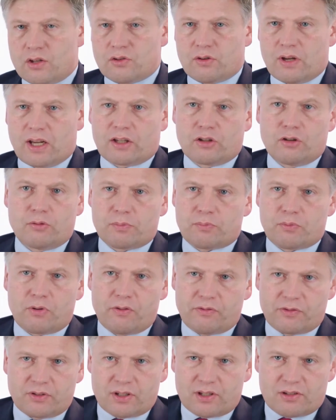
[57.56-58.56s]
So economic
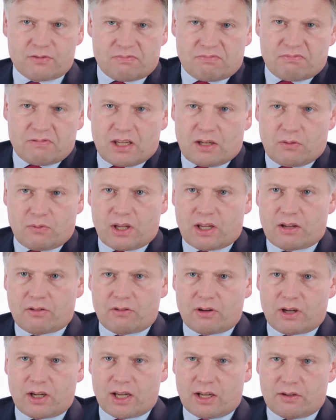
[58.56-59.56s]
profit is, in a way,
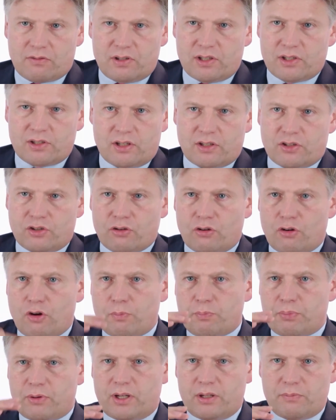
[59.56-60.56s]
kind of easy. It's your
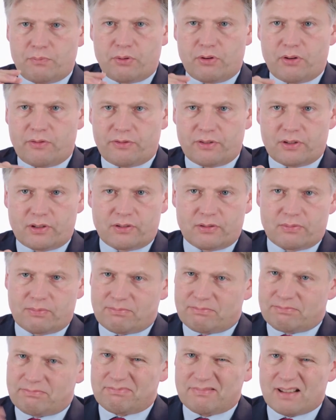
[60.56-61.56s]
operating profit
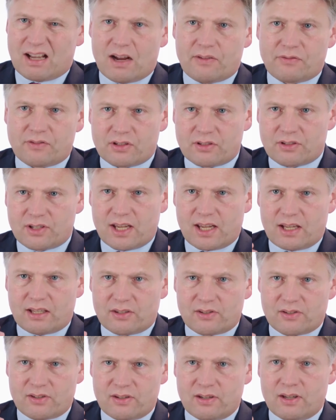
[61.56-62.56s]
after
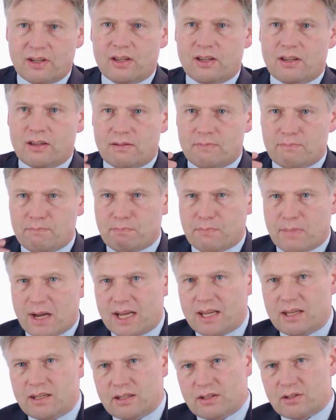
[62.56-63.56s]
tax
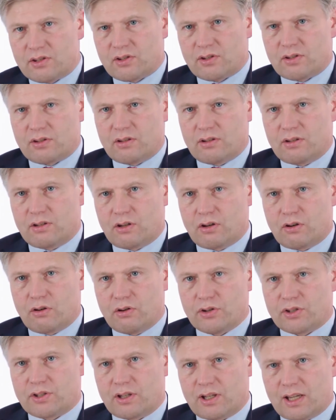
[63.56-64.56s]
minus the
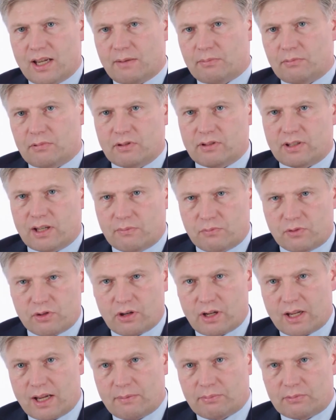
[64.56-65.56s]
cost of capital times
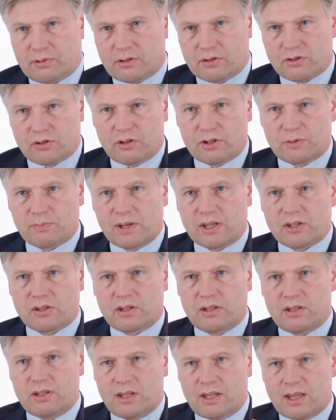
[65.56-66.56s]
your capital. So it's
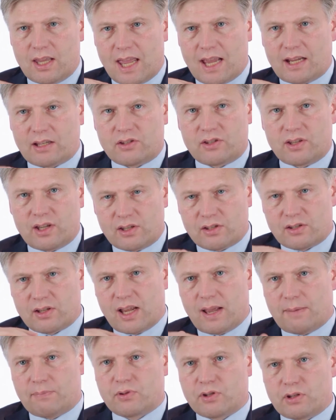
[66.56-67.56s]
basically the excess
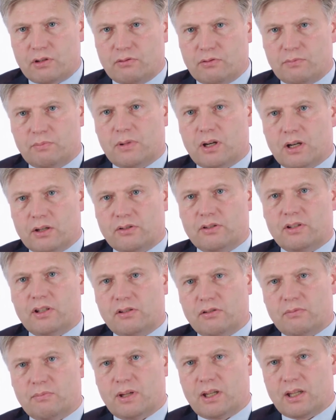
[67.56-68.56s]
absolute margin
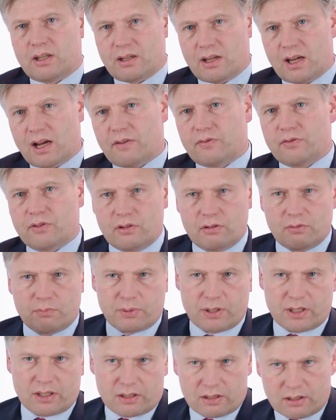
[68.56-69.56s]
that you make after you
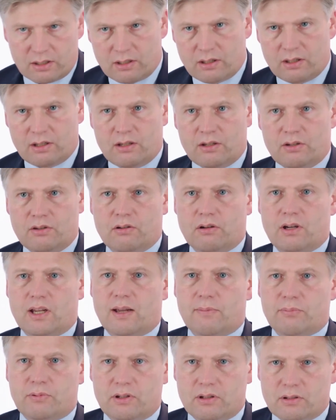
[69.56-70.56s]
pay your
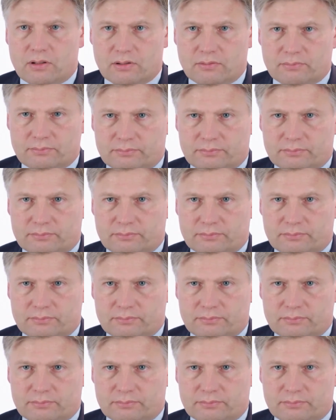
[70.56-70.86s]
capital.